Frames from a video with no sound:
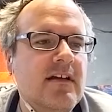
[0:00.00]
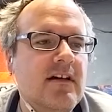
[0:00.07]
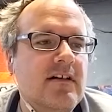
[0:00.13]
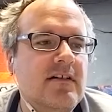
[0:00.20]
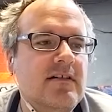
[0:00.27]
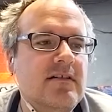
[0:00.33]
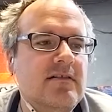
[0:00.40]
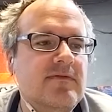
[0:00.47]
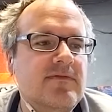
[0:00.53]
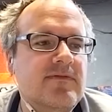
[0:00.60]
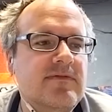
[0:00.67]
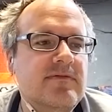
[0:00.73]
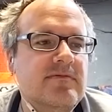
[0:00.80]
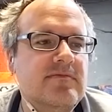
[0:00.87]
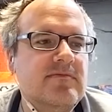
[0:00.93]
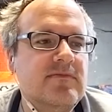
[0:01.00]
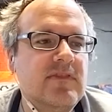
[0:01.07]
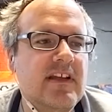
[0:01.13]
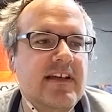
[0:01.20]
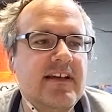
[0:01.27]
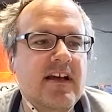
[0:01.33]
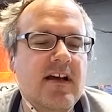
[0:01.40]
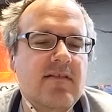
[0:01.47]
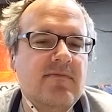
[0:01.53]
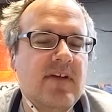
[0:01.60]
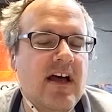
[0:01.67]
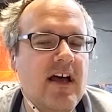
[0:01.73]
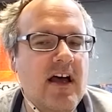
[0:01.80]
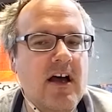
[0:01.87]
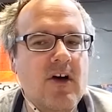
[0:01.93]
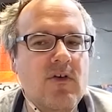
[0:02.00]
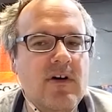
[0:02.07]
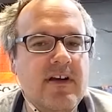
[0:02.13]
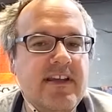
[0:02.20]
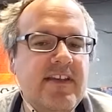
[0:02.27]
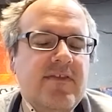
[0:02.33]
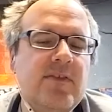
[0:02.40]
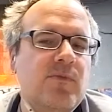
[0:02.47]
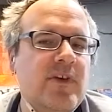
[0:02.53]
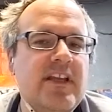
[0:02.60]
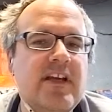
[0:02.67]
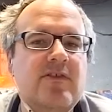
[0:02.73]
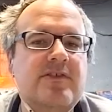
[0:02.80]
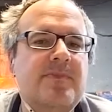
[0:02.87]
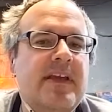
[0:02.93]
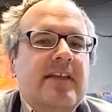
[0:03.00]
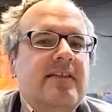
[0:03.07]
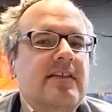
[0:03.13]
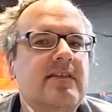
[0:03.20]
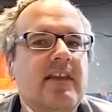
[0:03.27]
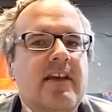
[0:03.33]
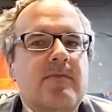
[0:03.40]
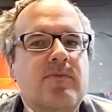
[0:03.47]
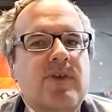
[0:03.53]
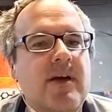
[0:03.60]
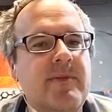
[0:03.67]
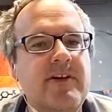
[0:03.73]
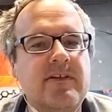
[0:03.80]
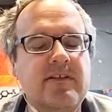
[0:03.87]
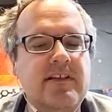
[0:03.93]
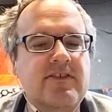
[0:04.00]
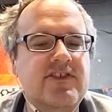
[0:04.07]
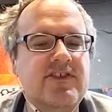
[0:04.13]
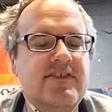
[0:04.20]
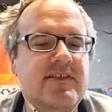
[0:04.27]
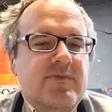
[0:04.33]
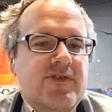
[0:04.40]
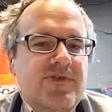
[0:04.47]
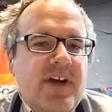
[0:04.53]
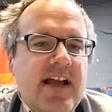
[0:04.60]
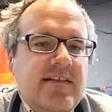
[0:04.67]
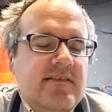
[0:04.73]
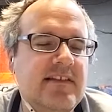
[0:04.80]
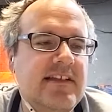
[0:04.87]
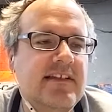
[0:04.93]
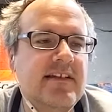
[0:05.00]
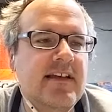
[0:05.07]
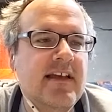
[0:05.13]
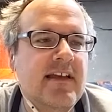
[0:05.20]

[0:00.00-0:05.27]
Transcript: of like how even when I was painting like primarily just abstractly,